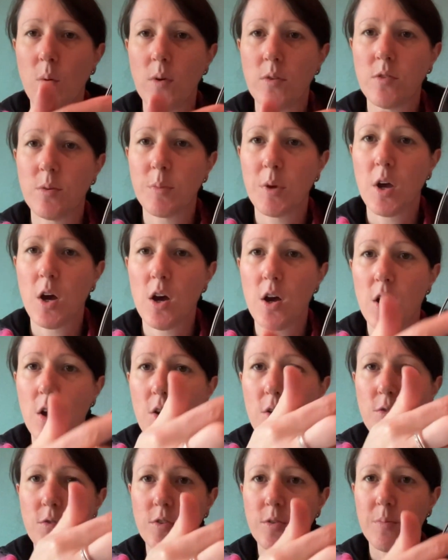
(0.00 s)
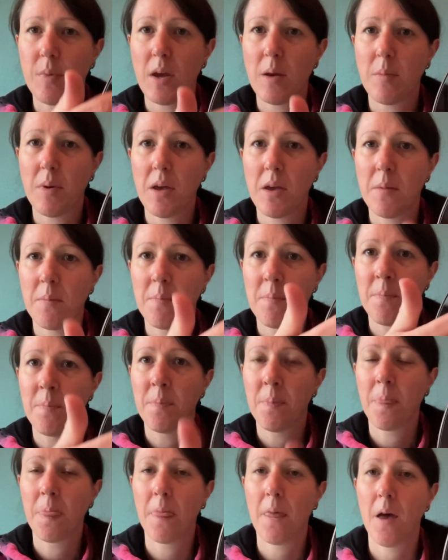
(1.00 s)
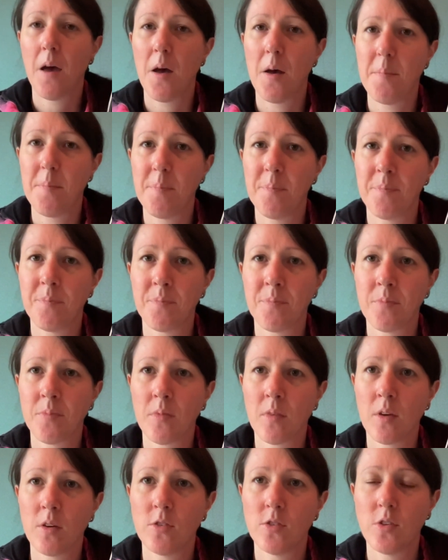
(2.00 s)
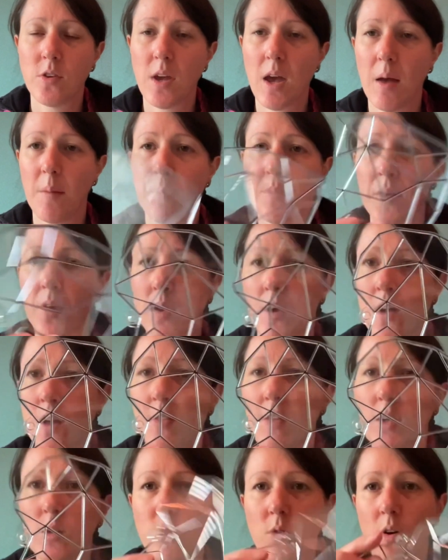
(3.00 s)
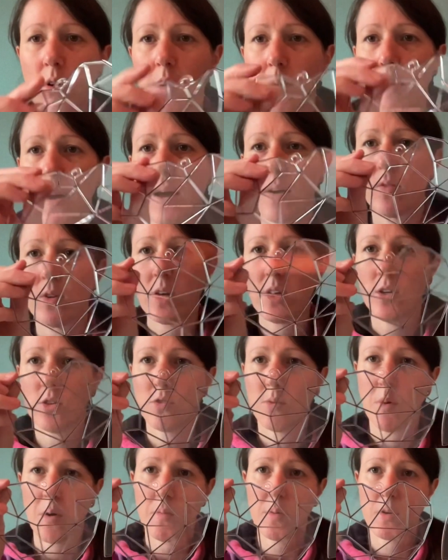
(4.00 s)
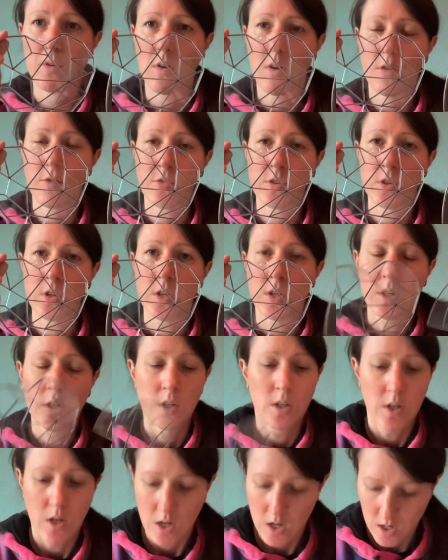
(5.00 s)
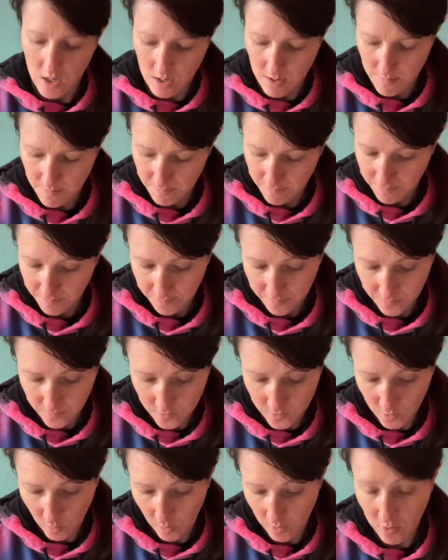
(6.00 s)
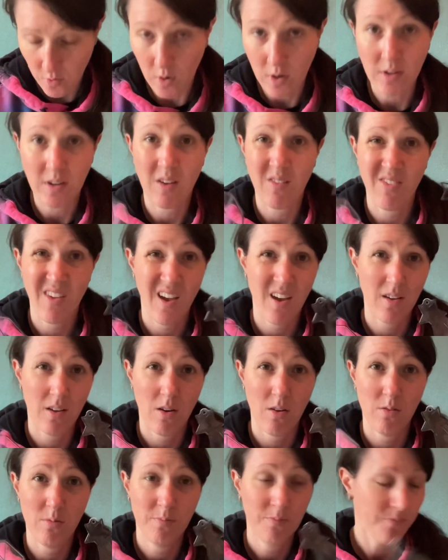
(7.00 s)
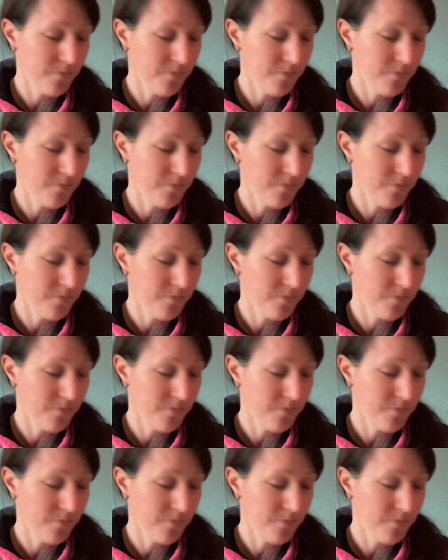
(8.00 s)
with some curves maybe. So yeah, these were only £1 each from Hobbycraft. So I thought I'd give that a go,